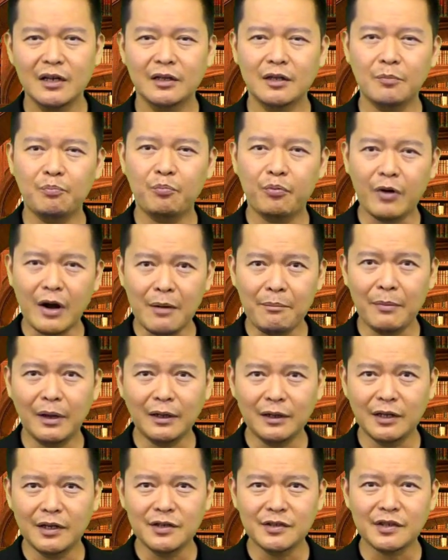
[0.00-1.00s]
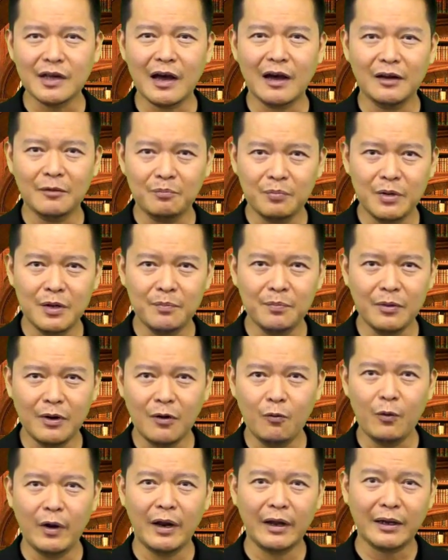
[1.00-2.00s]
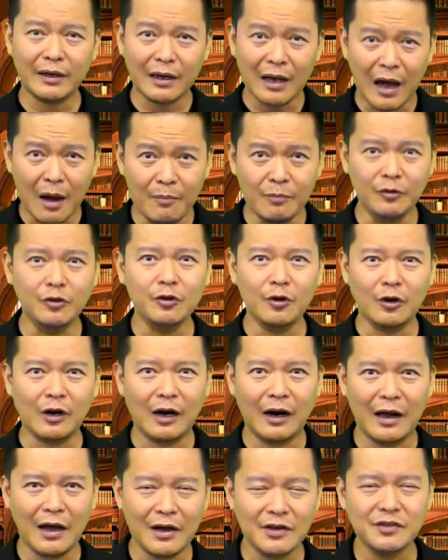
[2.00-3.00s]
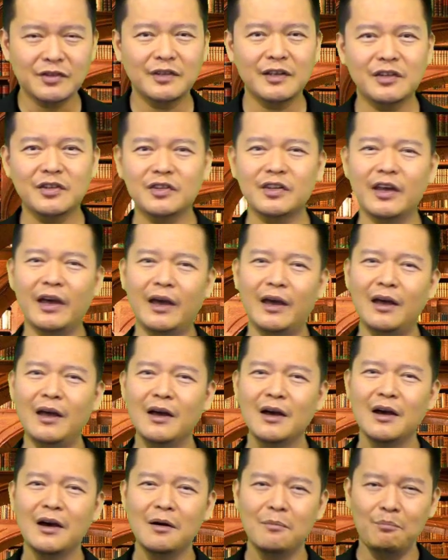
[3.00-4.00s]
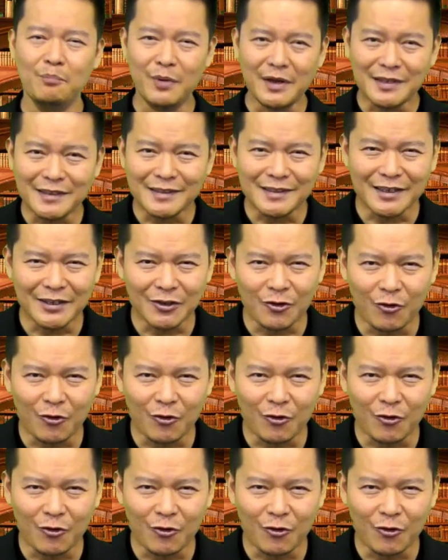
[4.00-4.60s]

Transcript: The pragmatists are the people, when they come to your class, they say, Mr.